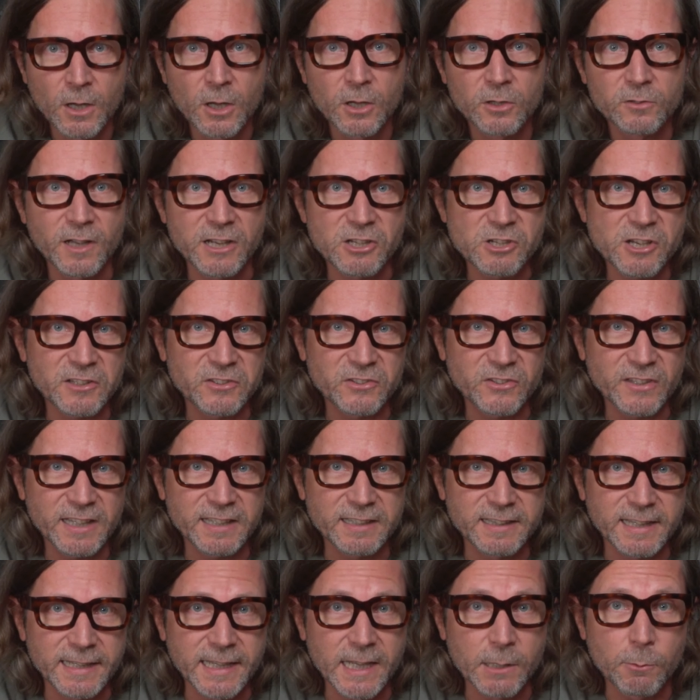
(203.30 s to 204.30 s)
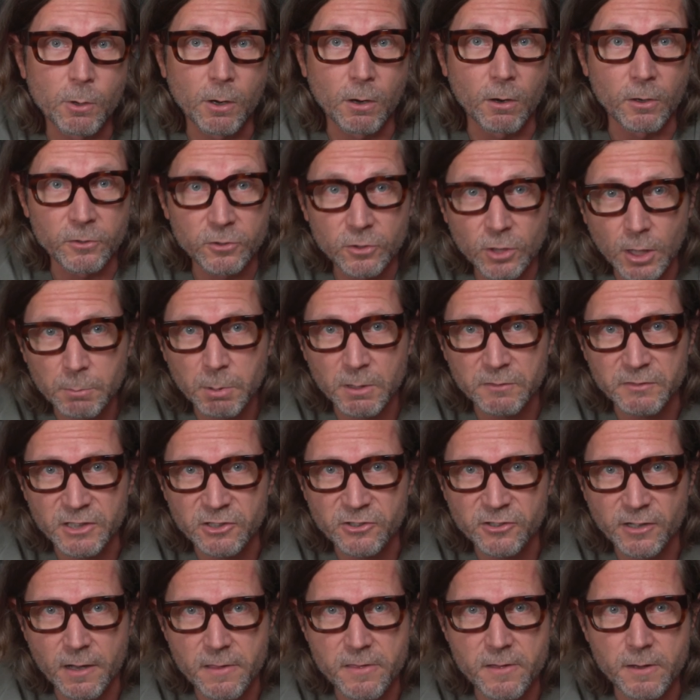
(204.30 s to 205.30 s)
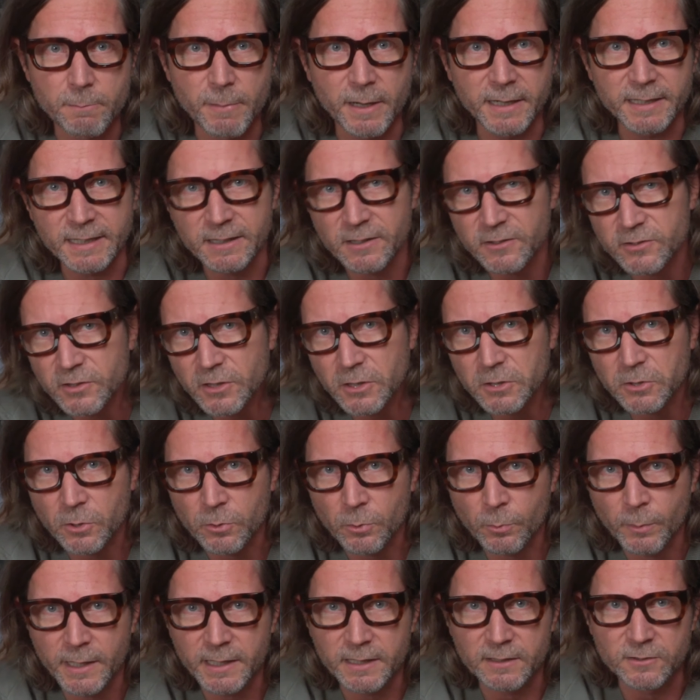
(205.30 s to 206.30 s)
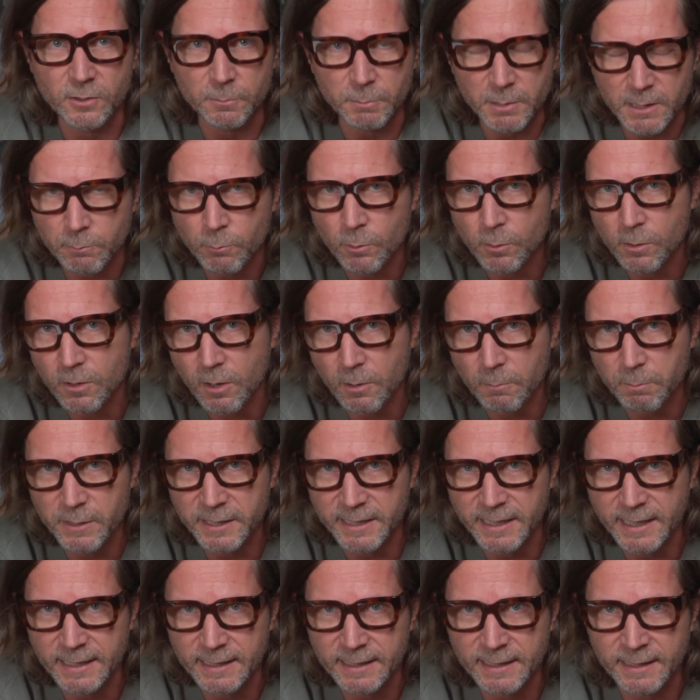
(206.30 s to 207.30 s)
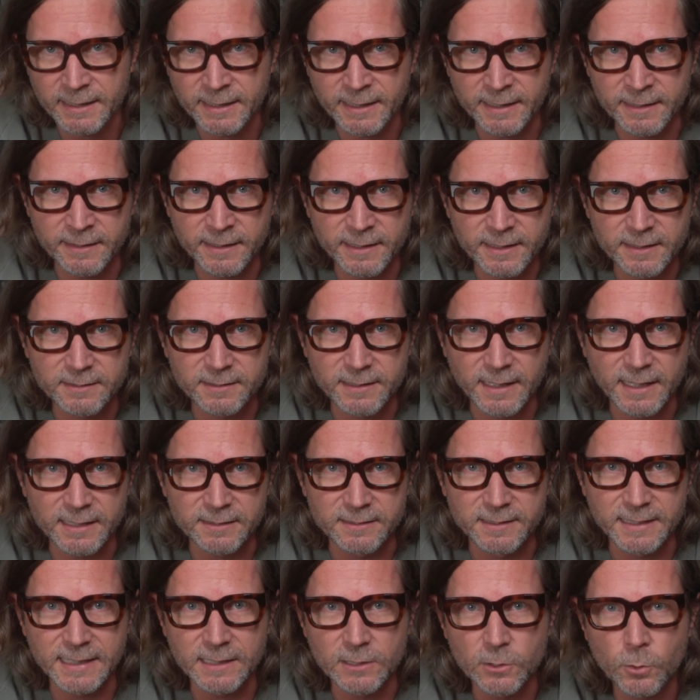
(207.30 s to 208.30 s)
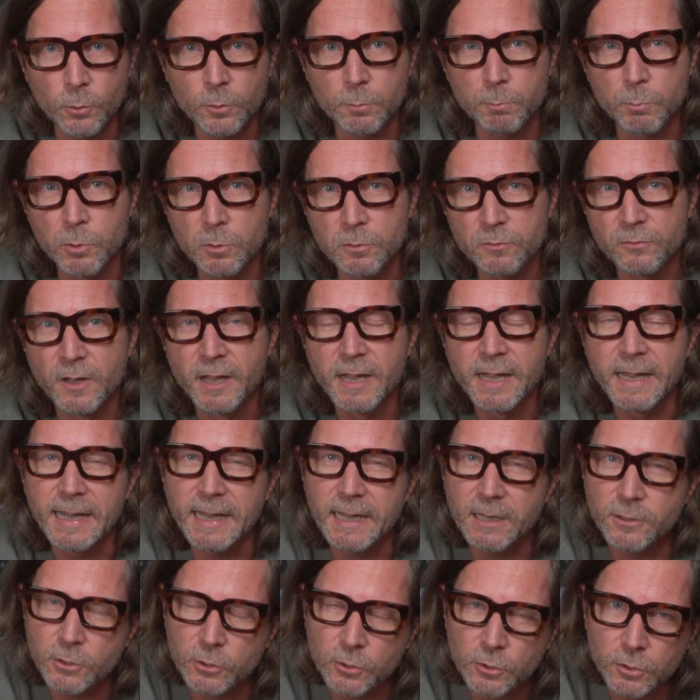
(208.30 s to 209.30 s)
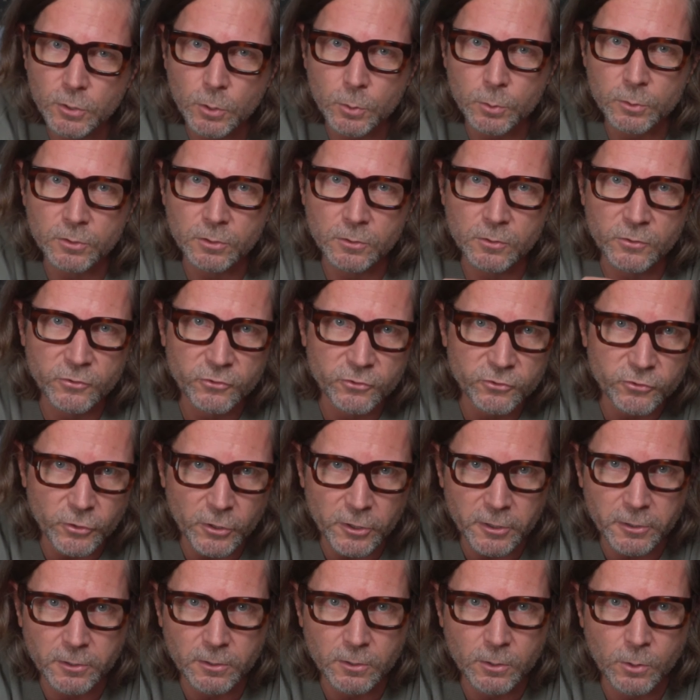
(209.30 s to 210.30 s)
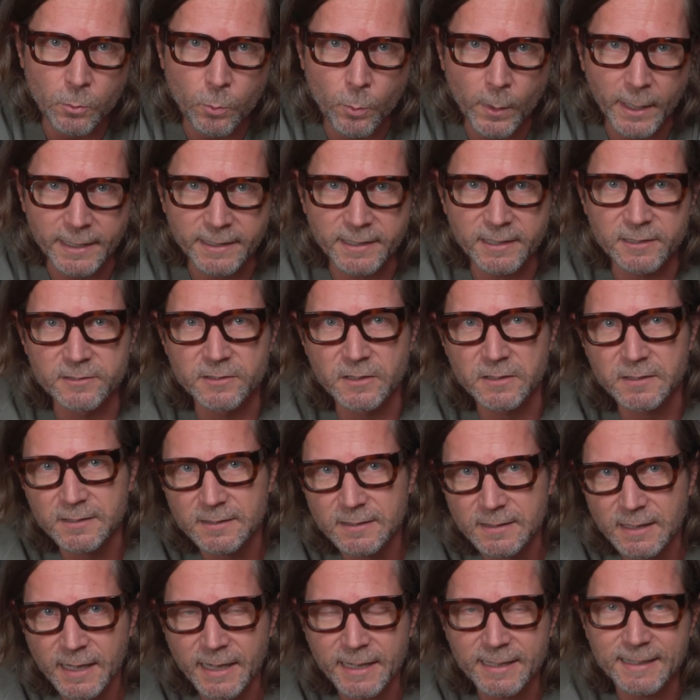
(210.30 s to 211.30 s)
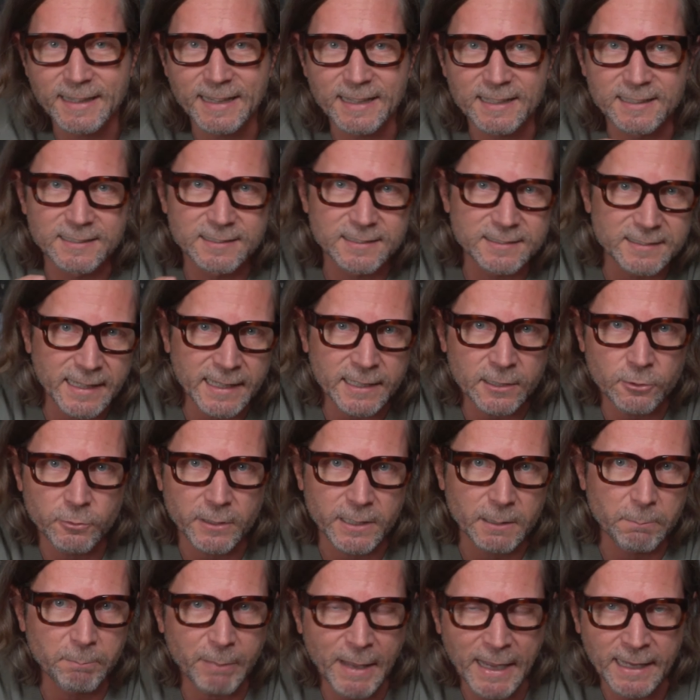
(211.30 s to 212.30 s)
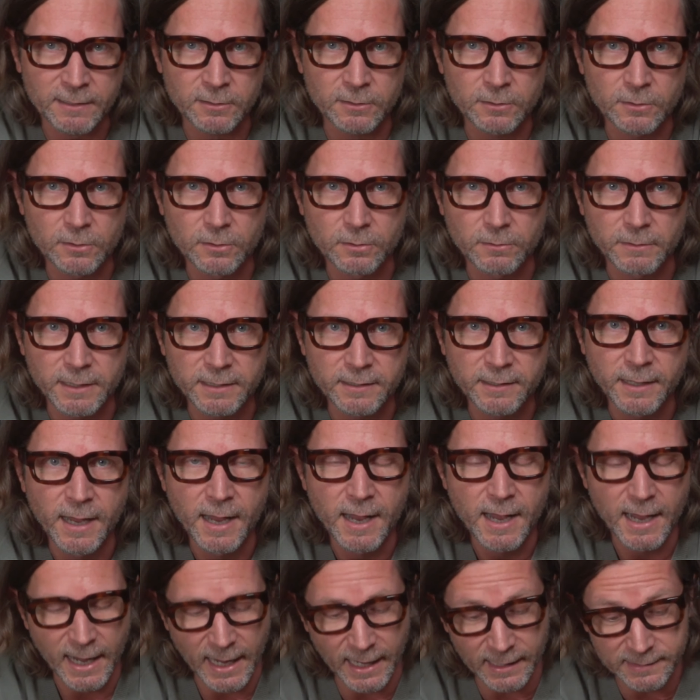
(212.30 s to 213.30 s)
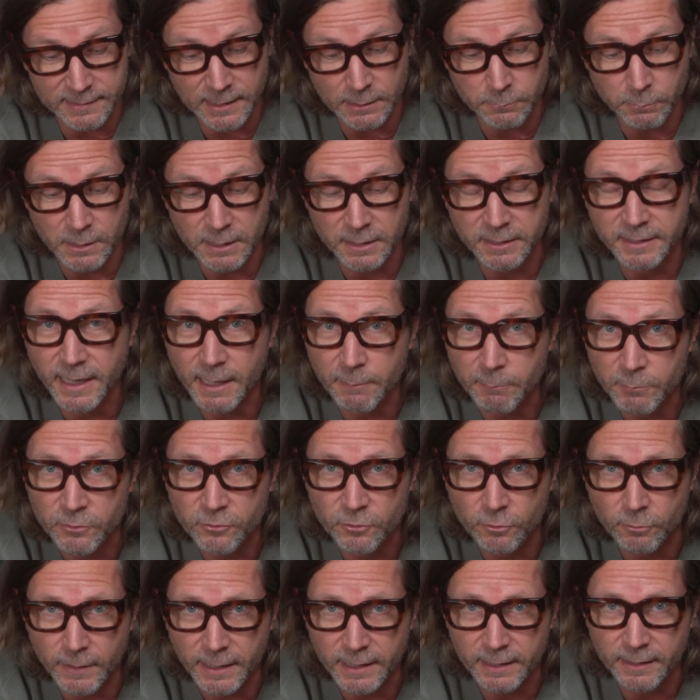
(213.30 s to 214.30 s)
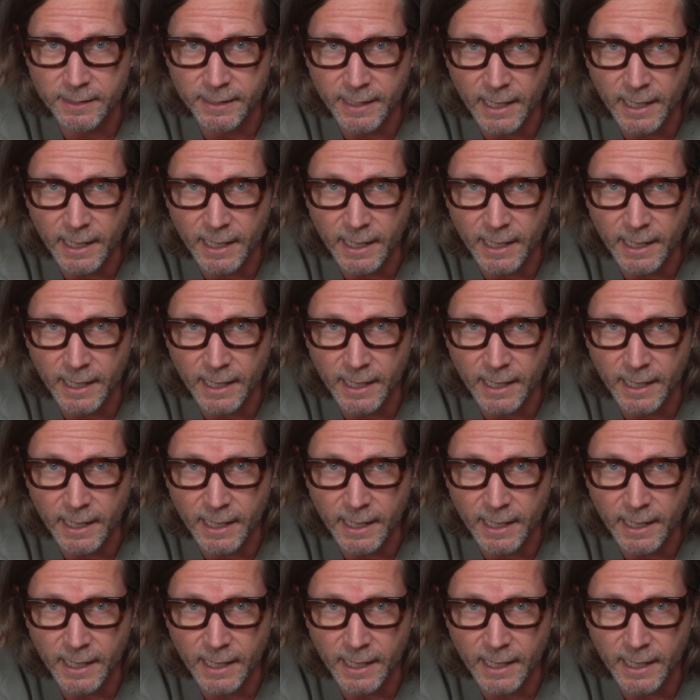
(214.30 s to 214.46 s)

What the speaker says: So I just said that they were on top of each other, but in a certain way it's a bit more complicated than this, as they don't move in a total circular way. There's a slight eccentric pattern to it, as I will demonstrate